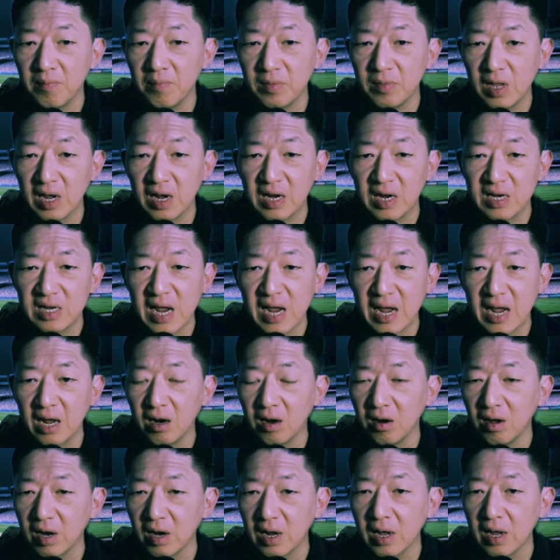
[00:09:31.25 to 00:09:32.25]
You can take a
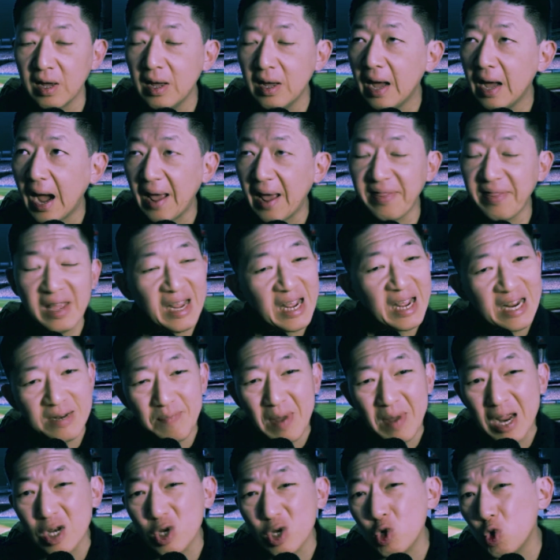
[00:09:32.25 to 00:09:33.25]
look. I think he's
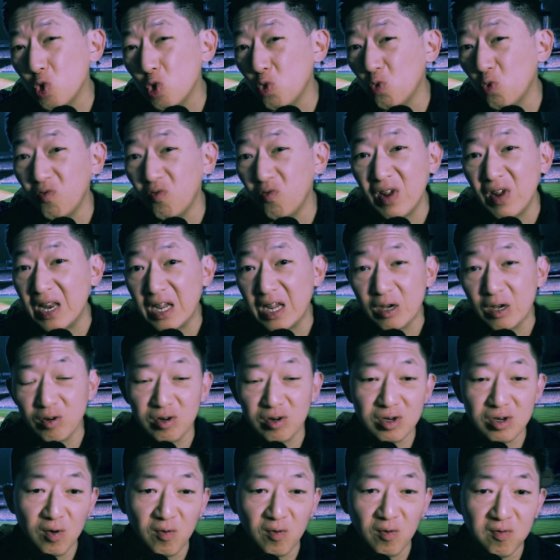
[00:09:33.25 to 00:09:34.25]
made 2 videos
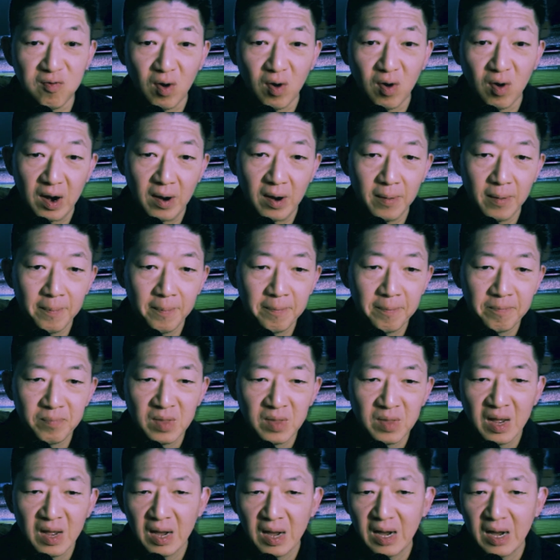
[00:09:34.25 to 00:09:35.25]
so far.
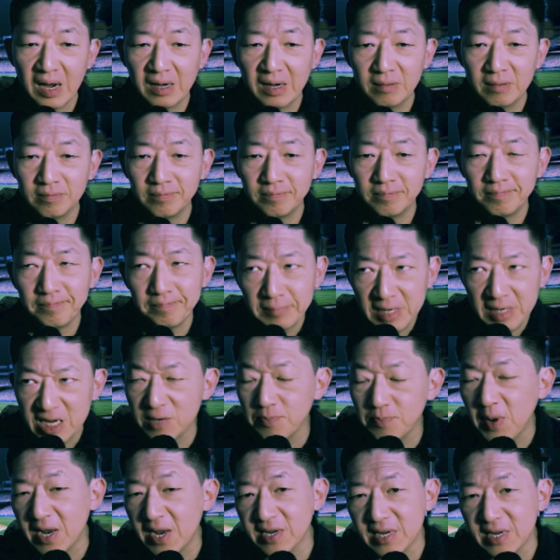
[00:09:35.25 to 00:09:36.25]
He
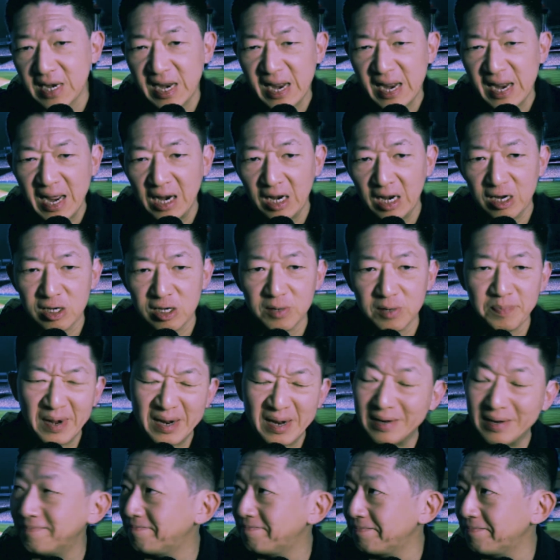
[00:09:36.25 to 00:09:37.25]
speaks in English, but
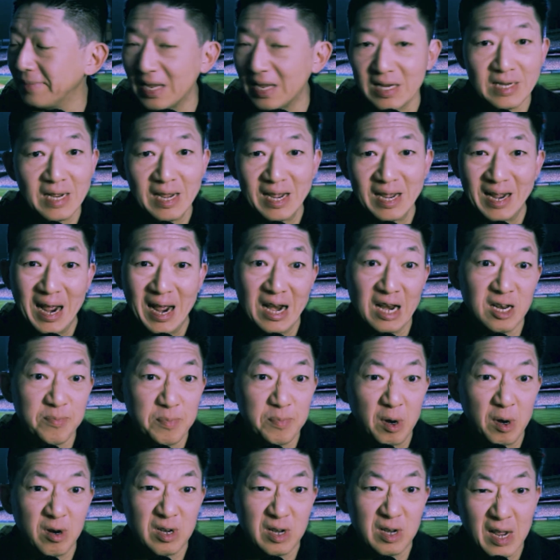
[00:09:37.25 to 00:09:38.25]
he kind of
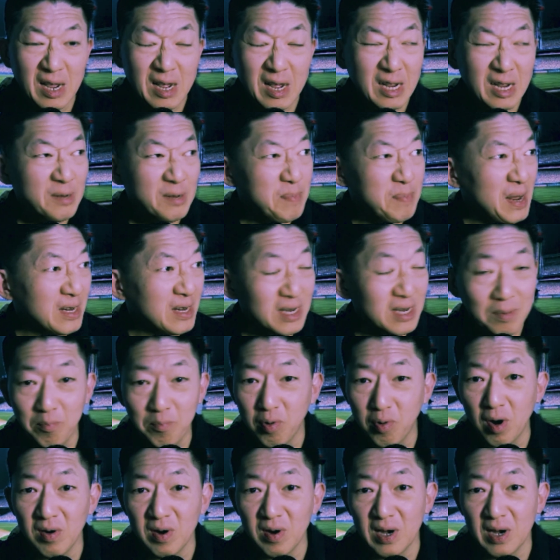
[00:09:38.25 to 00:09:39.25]
speaks in
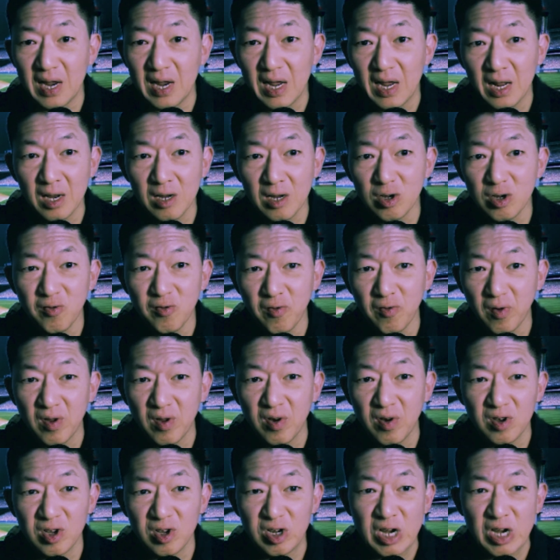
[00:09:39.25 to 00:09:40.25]
broken English for
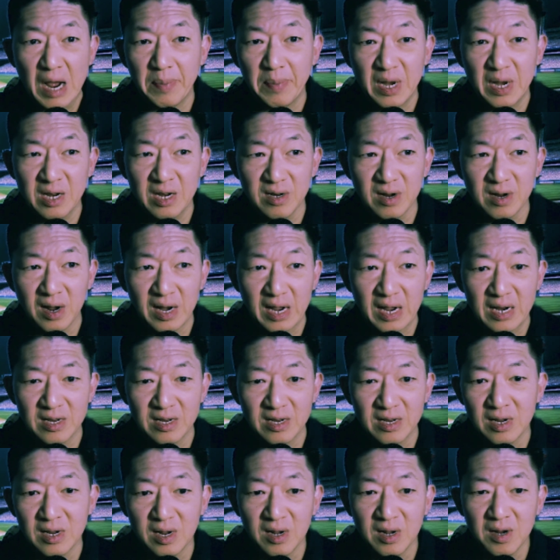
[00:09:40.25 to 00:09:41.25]
Japanese
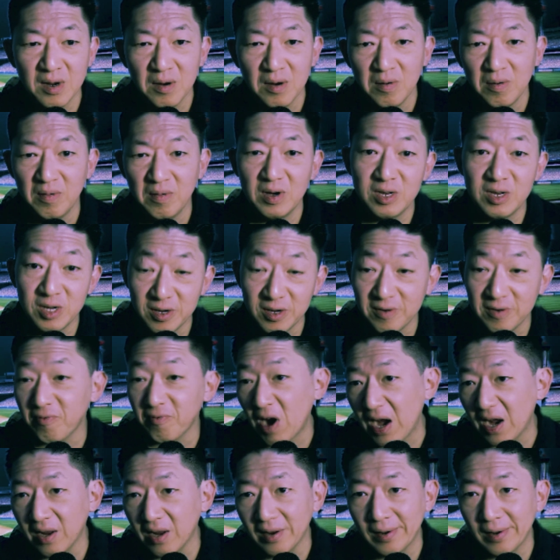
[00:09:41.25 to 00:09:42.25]
audience, which is
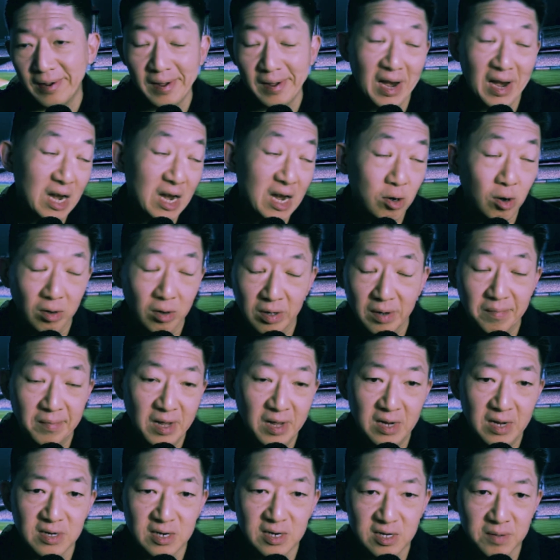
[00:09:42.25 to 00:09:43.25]
frankly, and I told him
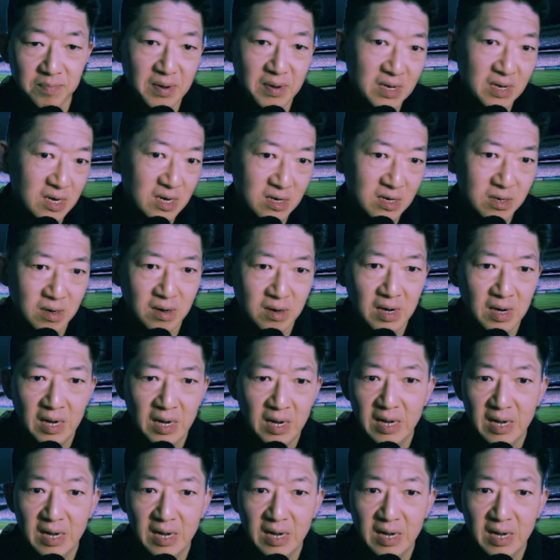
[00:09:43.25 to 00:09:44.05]
this, it's a bit discerning.